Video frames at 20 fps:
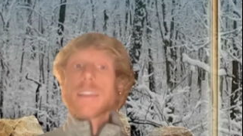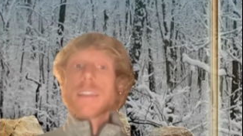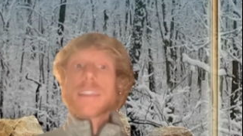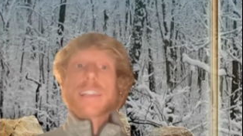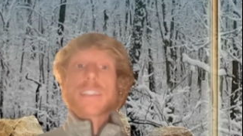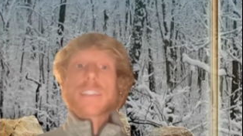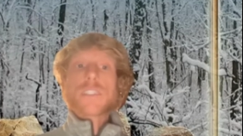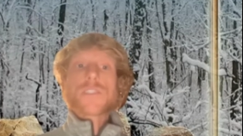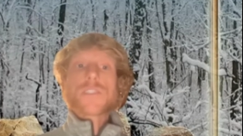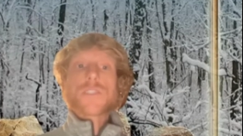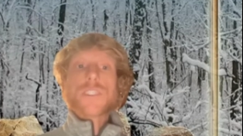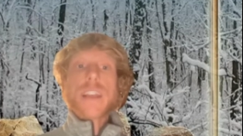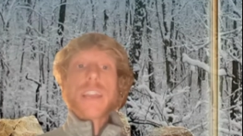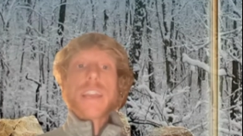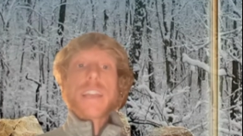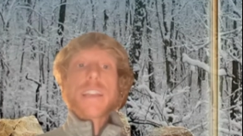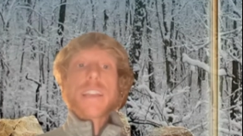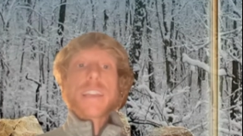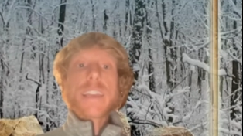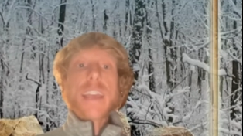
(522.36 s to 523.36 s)
That
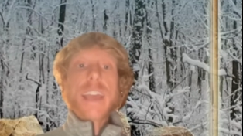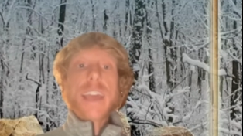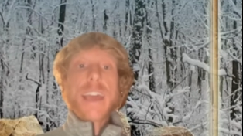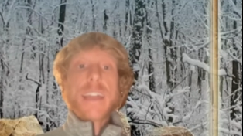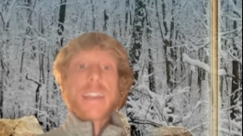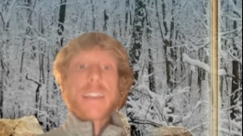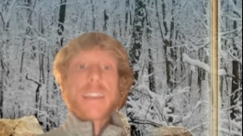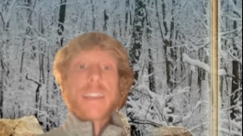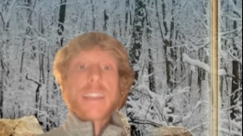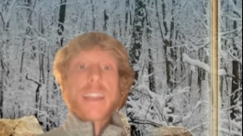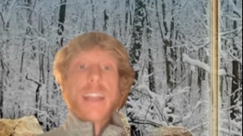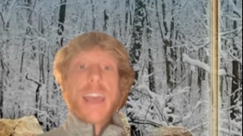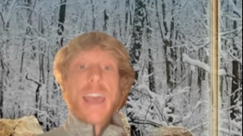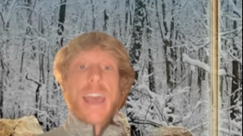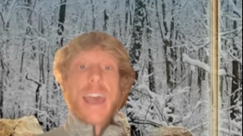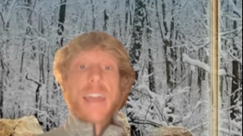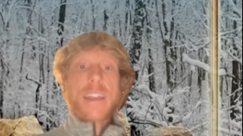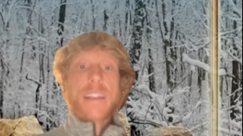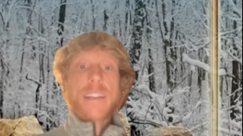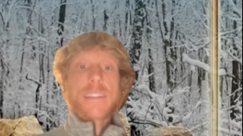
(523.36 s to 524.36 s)
strain again it
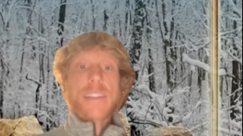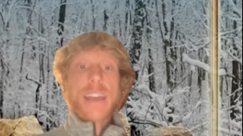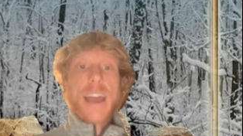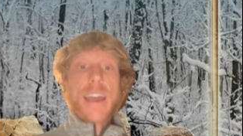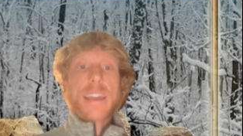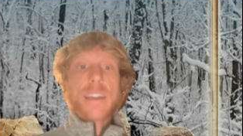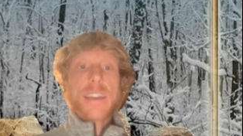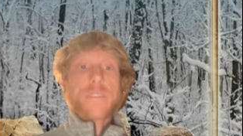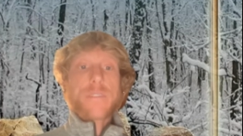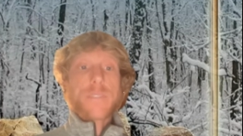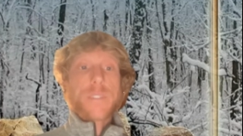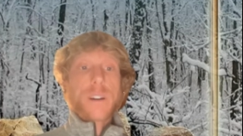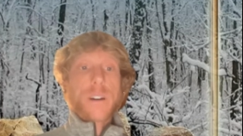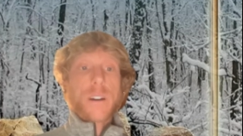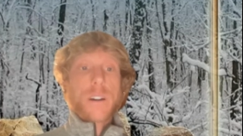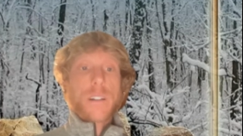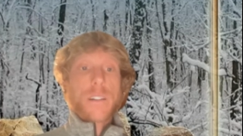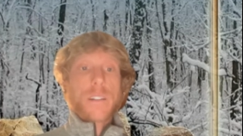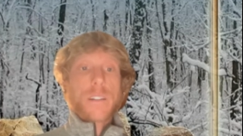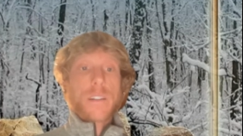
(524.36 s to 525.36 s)
had a dying
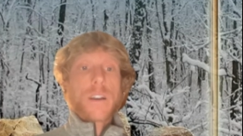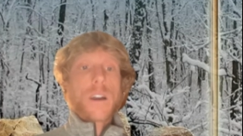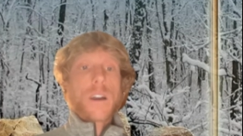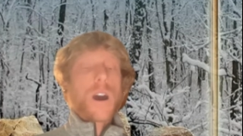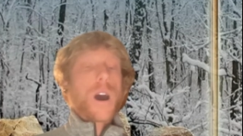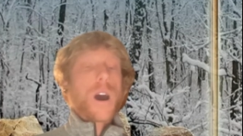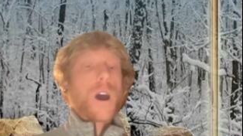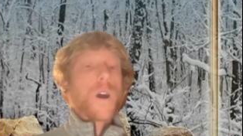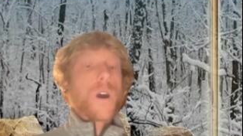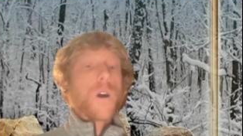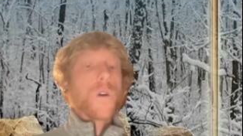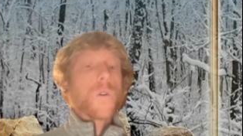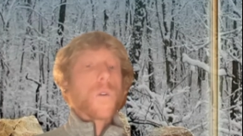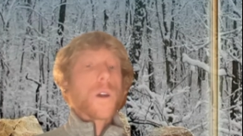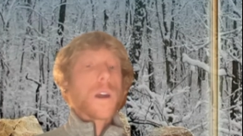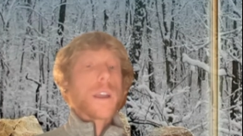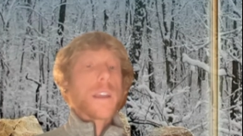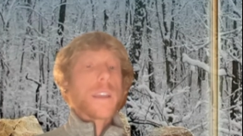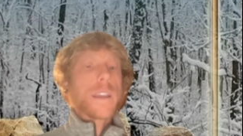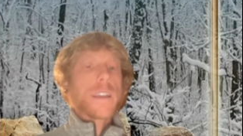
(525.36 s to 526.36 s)
fall. Oh,
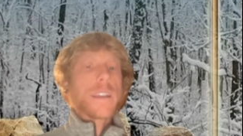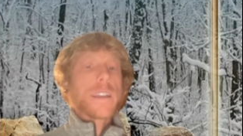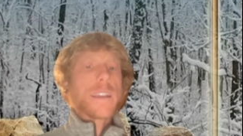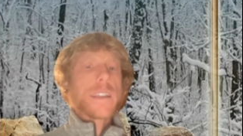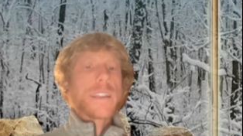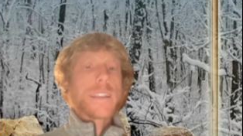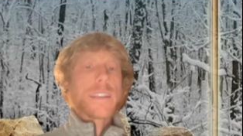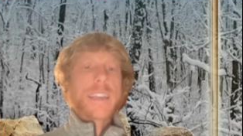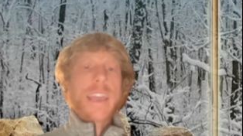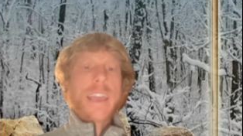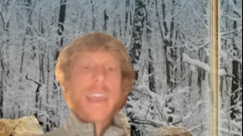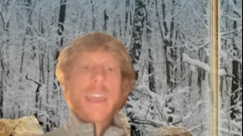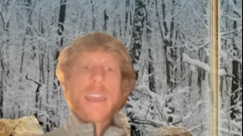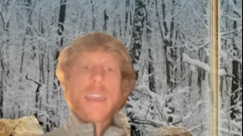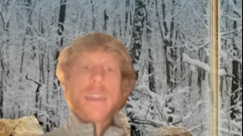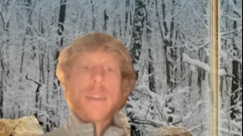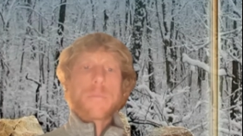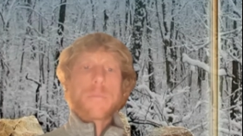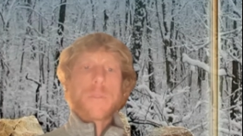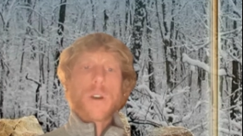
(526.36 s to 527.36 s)
it
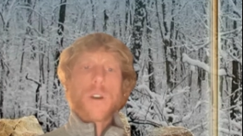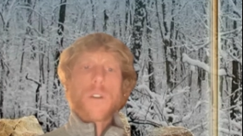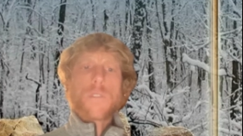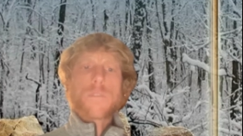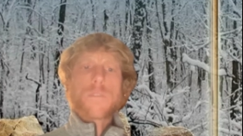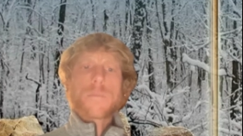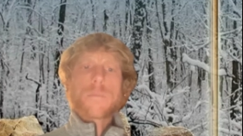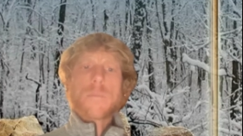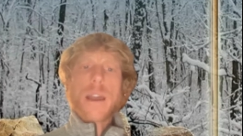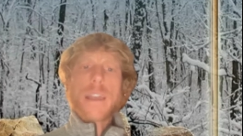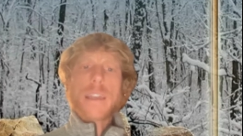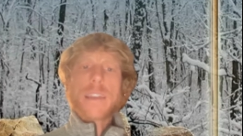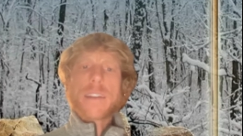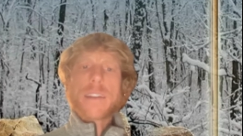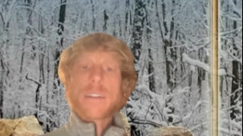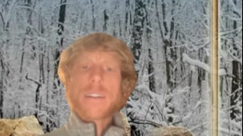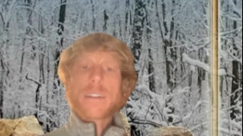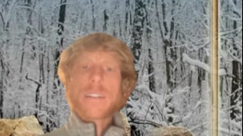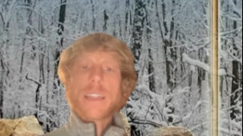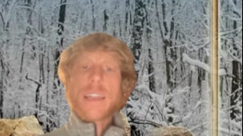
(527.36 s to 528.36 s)
came over my
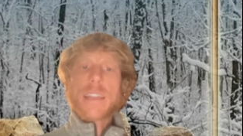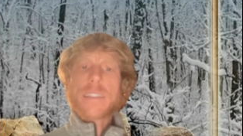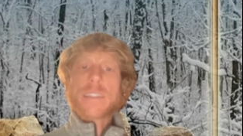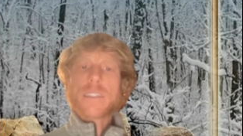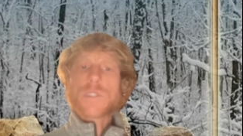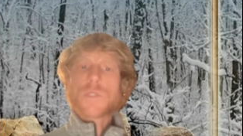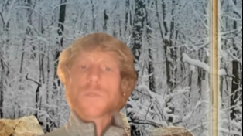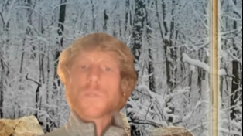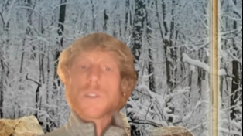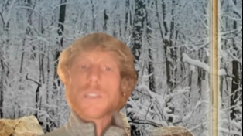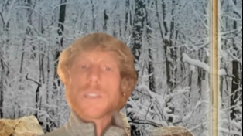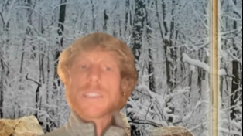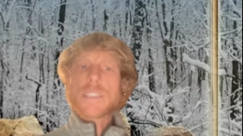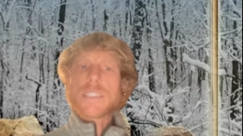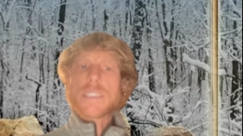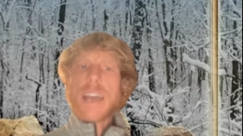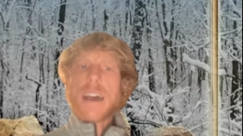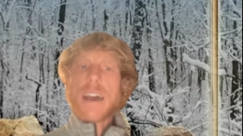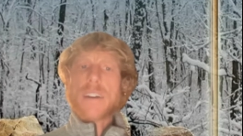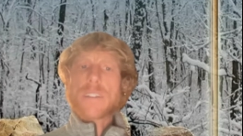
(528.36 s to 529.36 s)
ear like the sweet
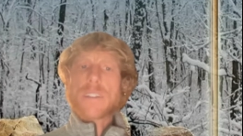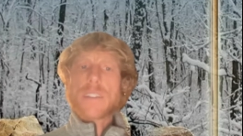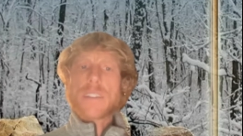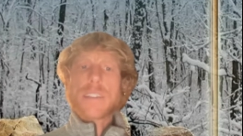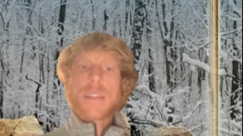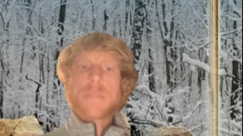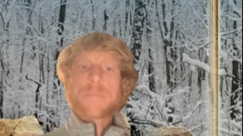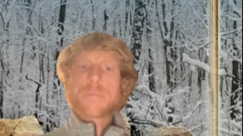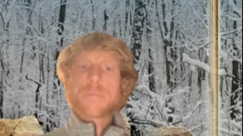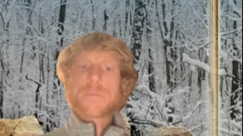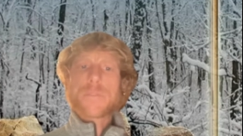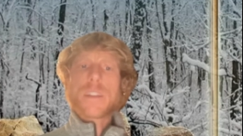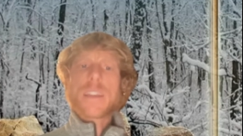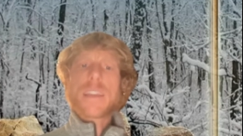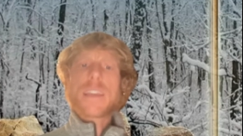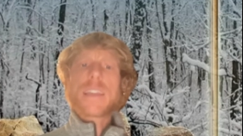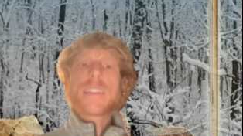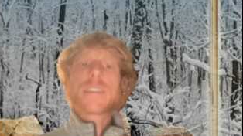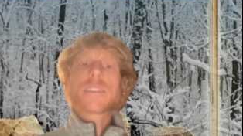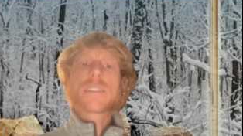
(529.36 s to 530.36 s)
sound that
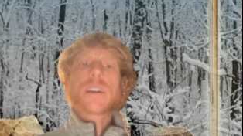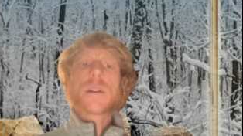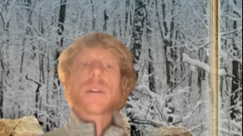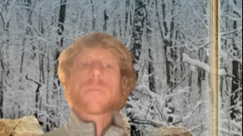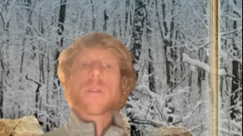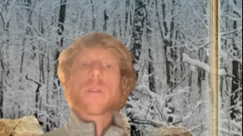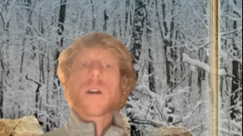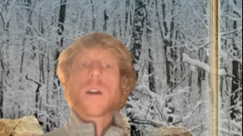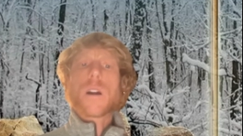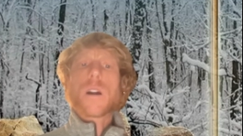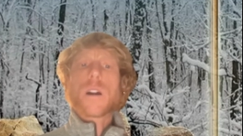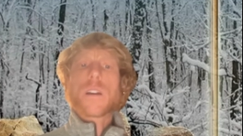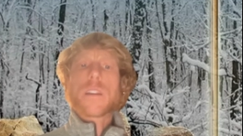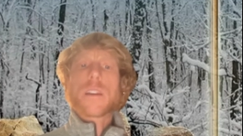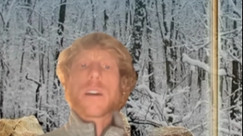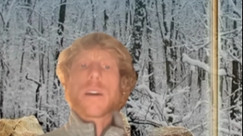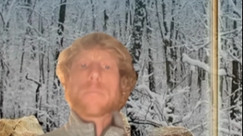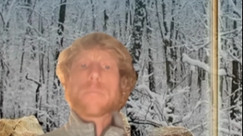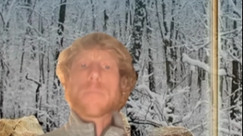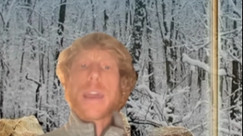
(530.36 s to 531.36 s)
breathes upon
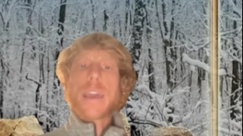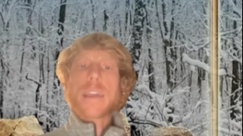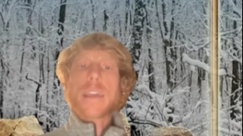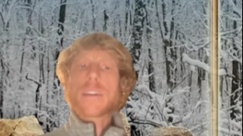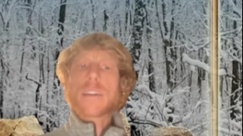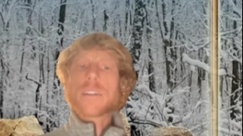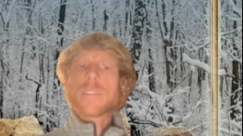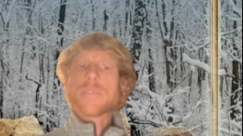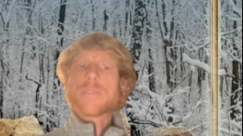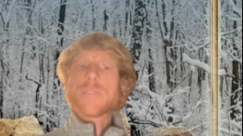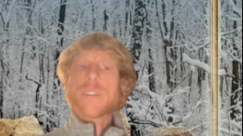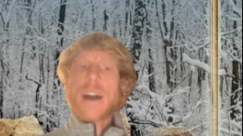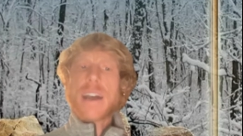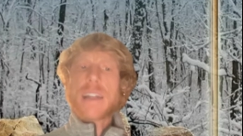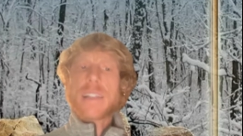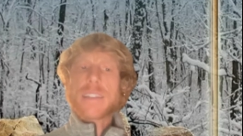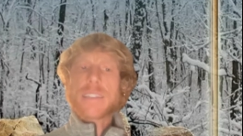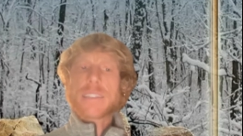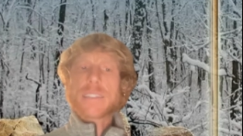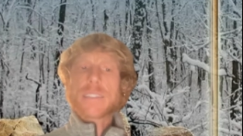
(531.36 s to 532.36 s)
a bank of
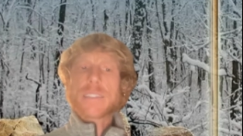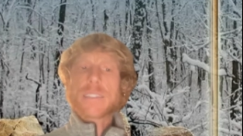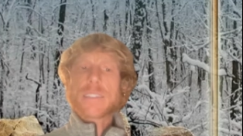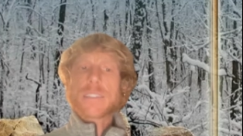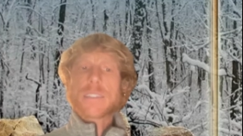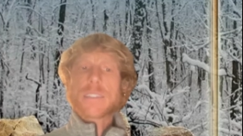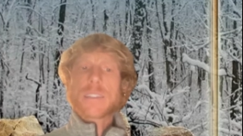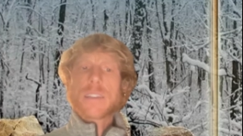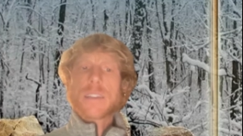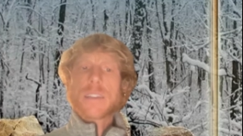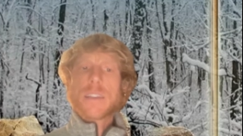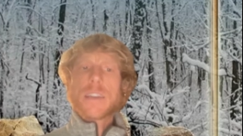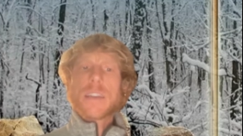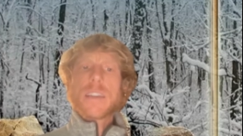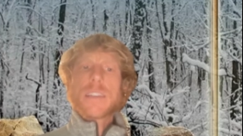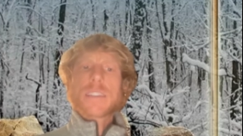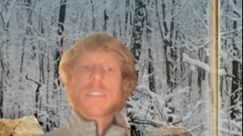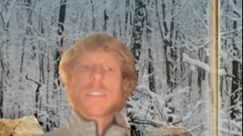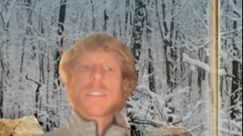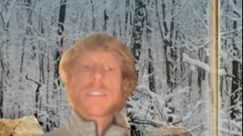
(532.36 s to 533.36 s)
violets,
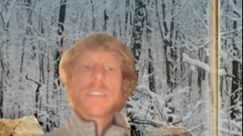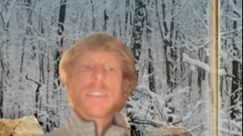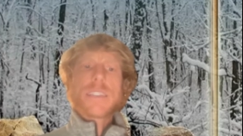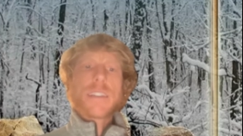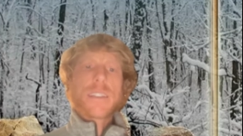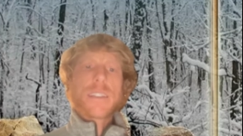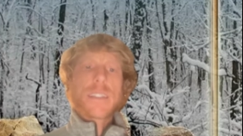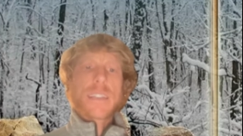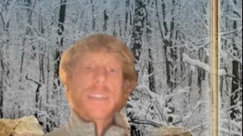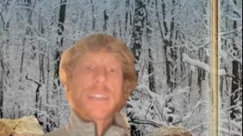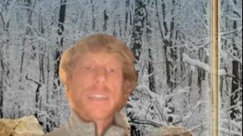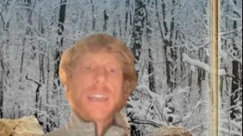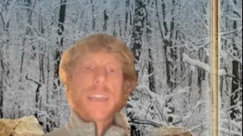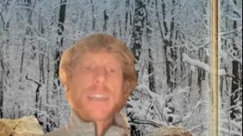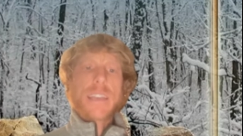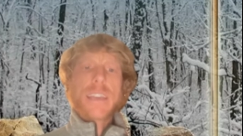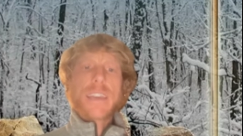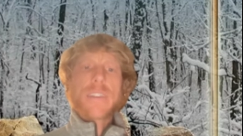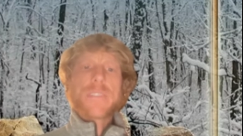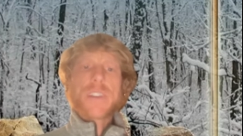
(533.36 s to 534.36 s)
stealing
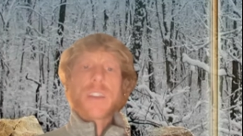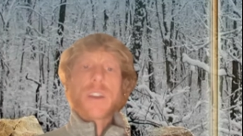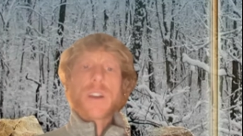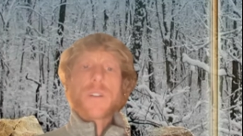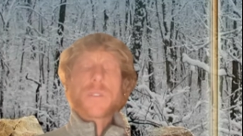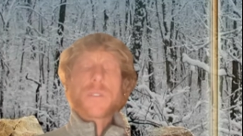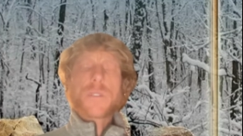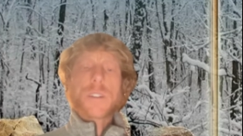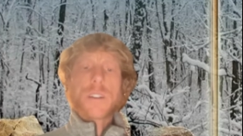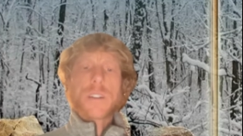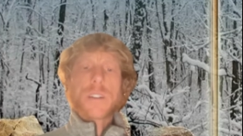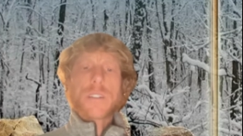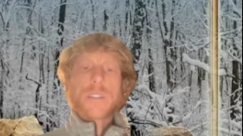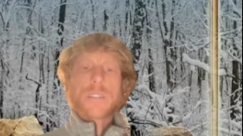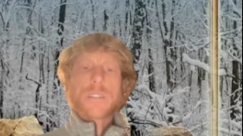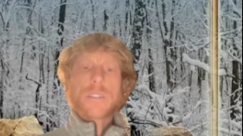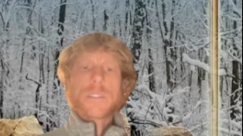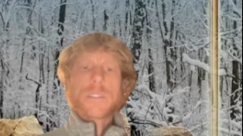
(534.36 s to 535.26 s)
and giving odor.